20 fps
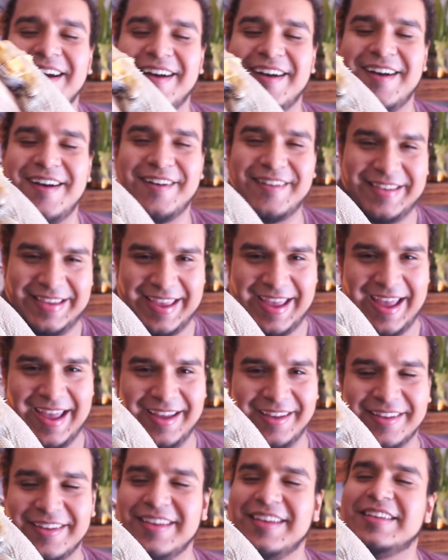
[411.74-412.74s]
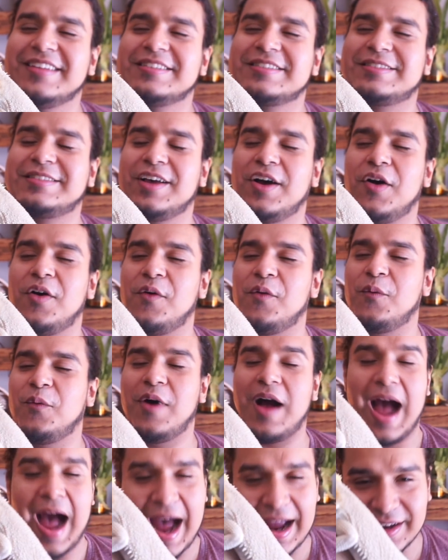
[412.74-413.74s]
Okay, so
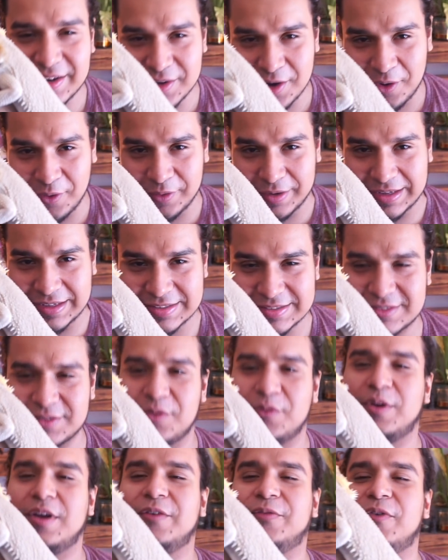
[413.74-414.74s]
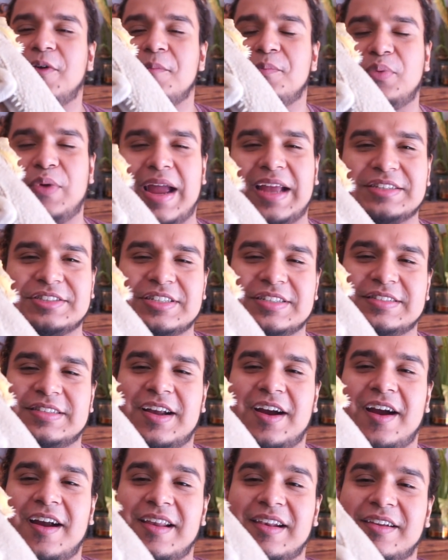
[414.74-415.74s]
what I notice with branches
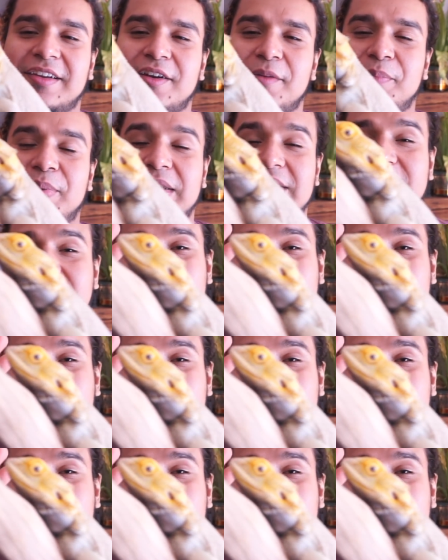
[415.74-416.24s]
that are a little bit